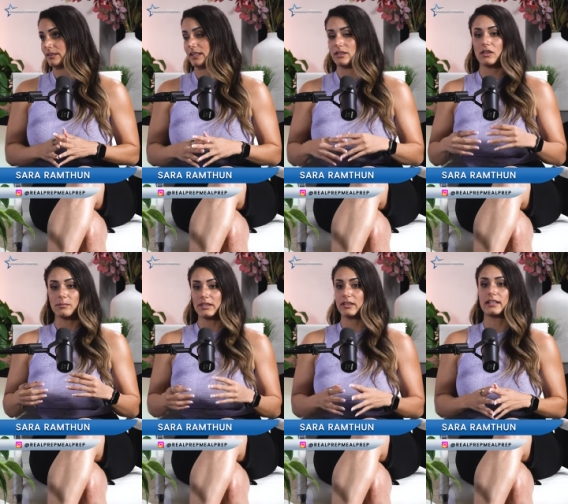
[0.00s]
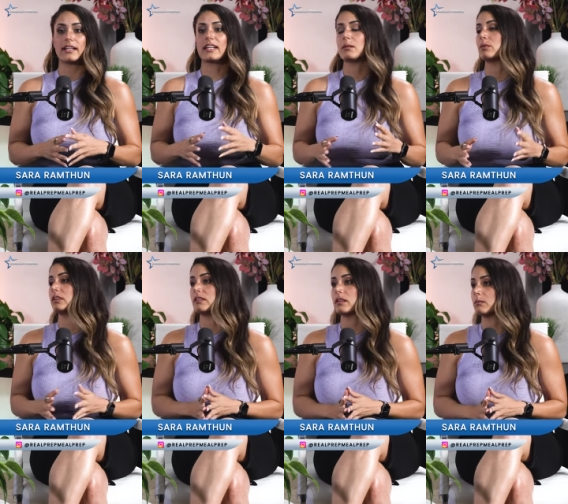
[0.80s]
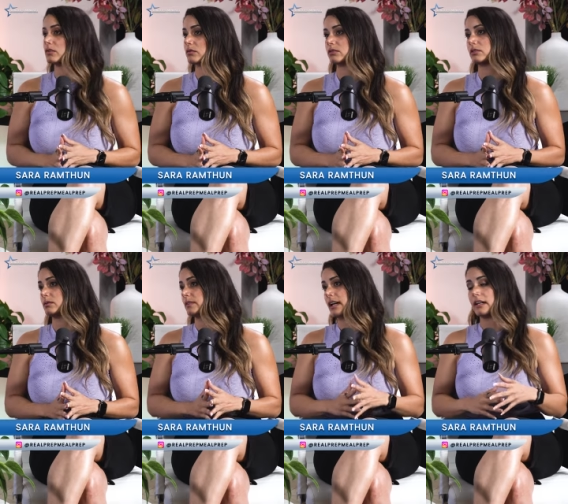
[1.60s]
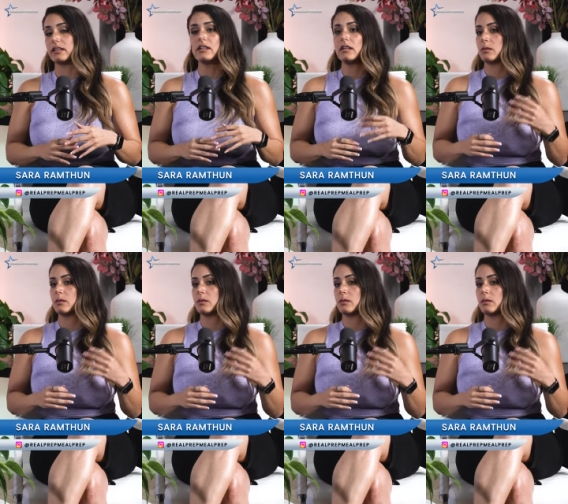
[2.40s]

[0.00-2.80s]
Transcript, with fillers: They call me. They're like, I can't believe how much results we've had.